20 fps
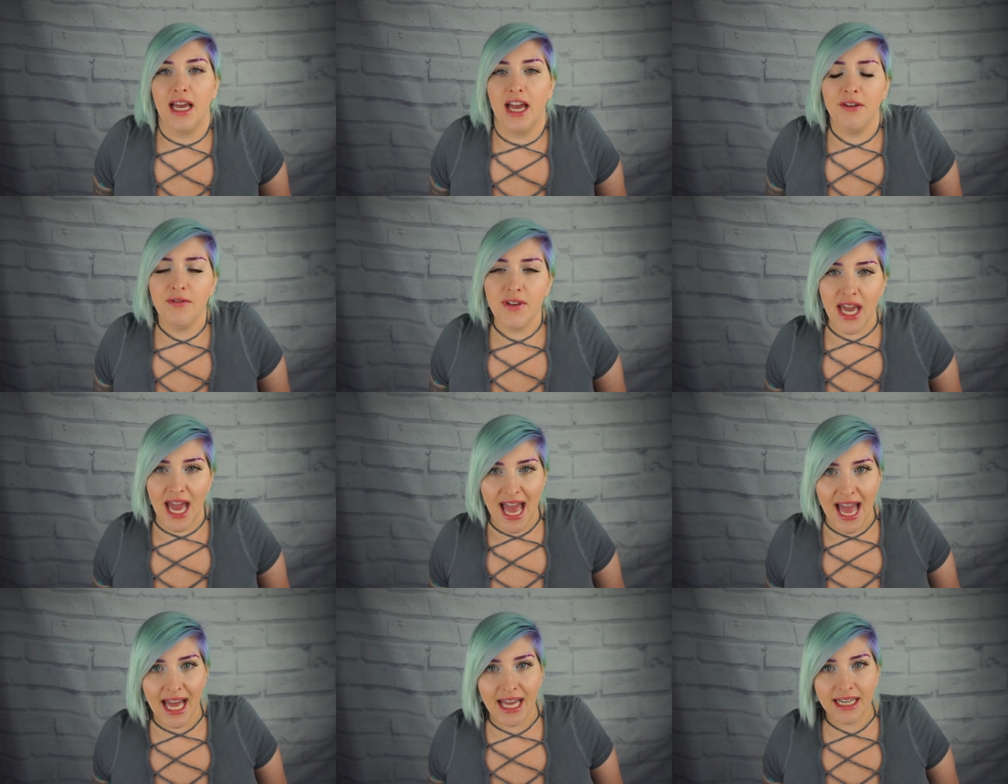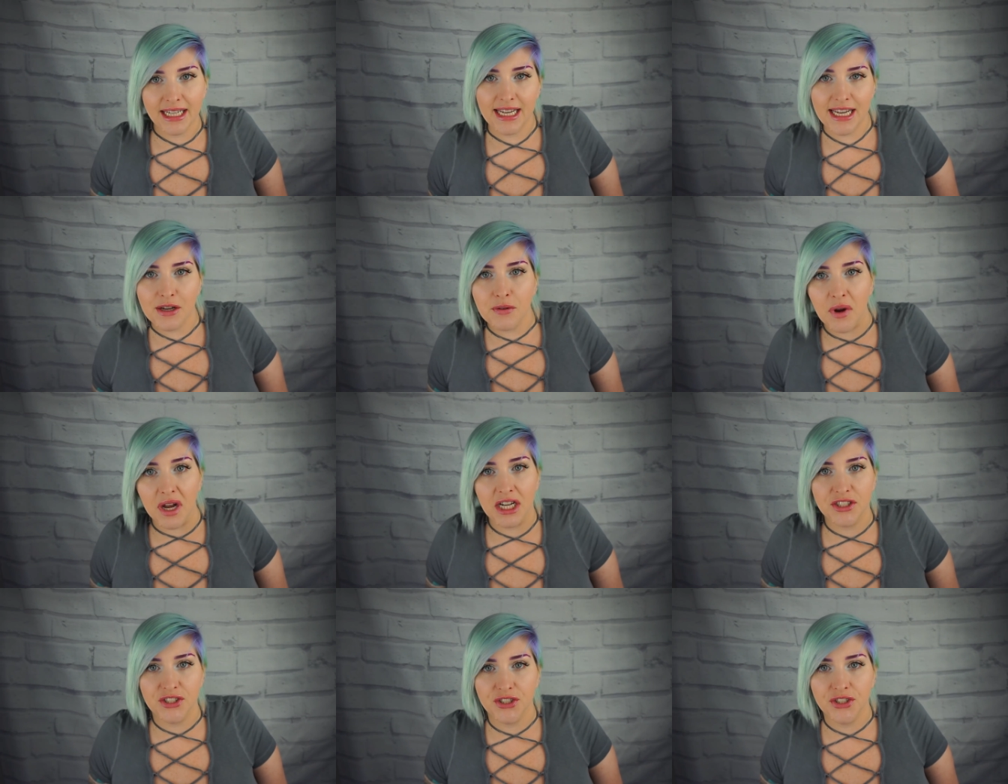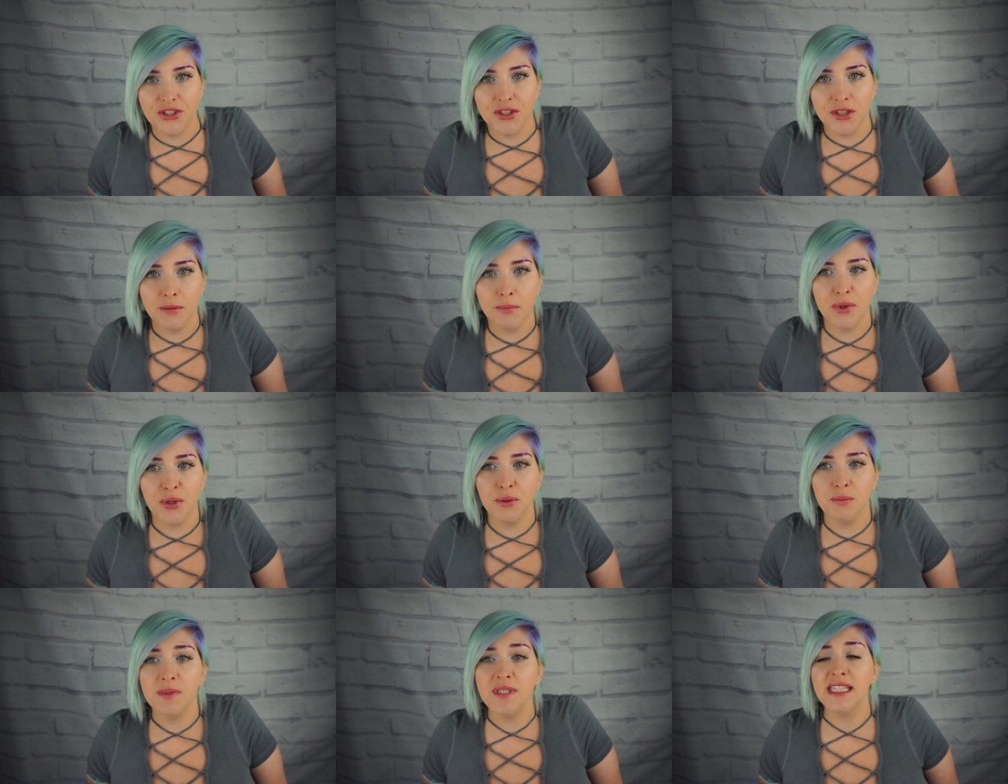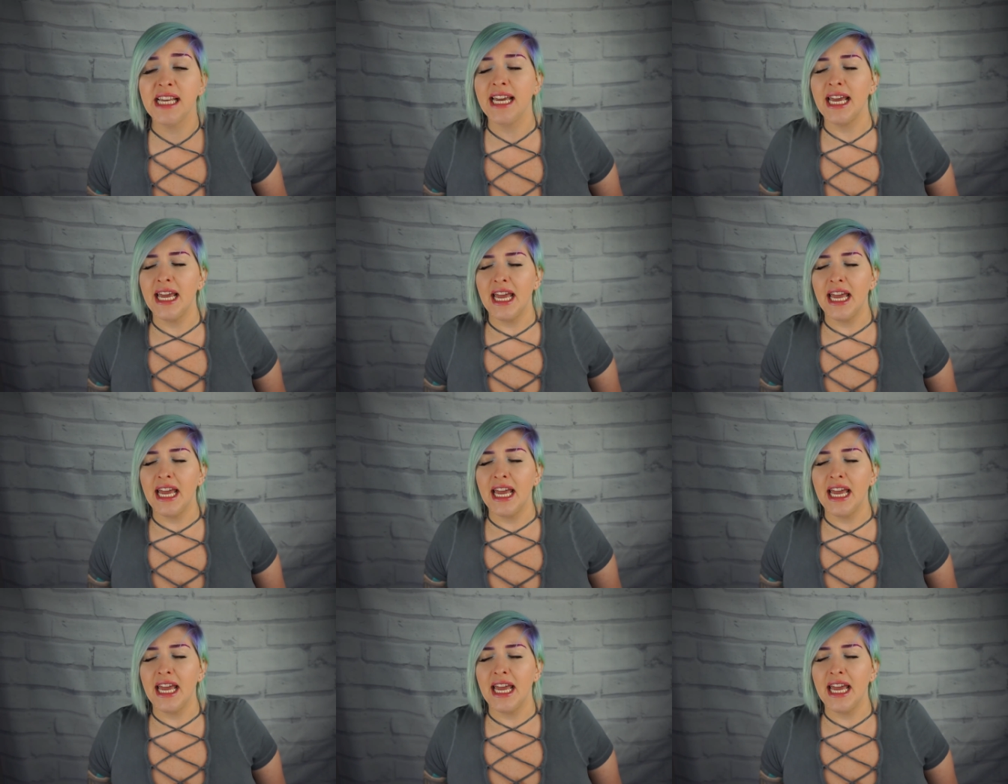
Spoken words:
Have you had a heat rash under your boobs?